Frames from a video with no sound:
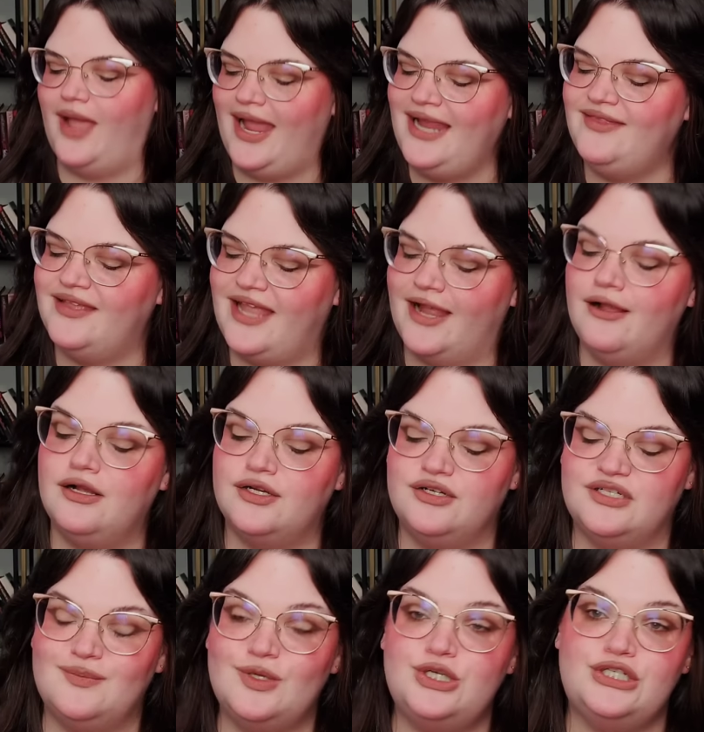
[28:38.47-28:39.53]
you hate the
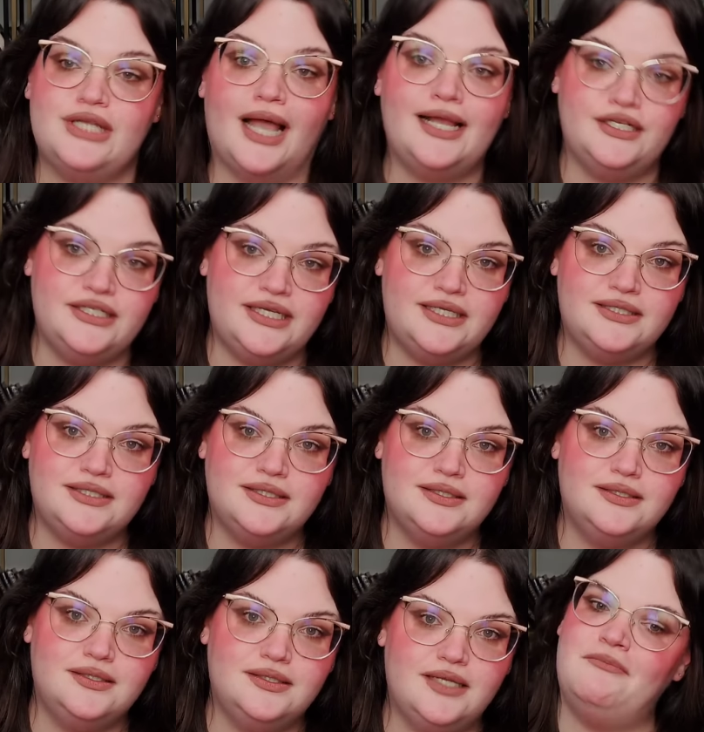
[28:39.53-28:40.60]
character as much as I did,
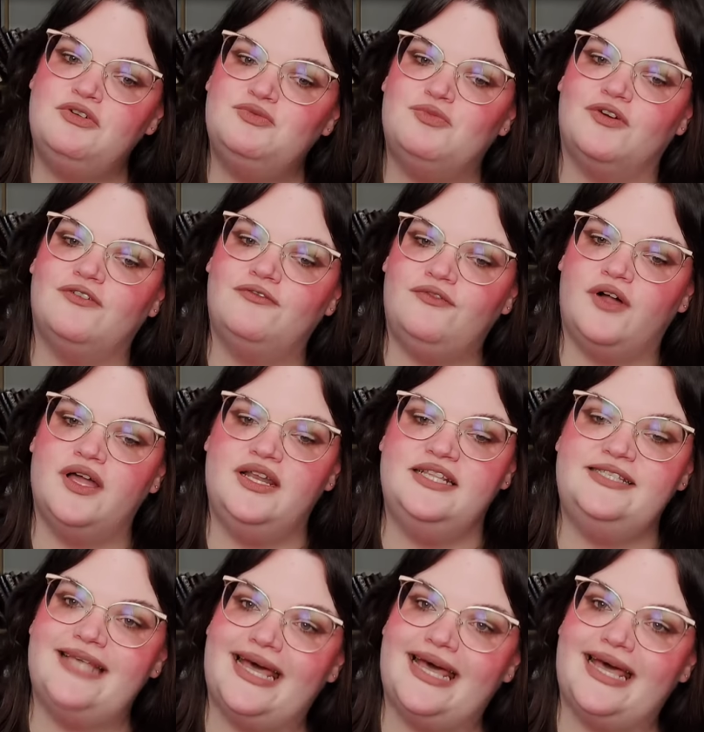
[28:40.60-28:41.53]
that much more fun and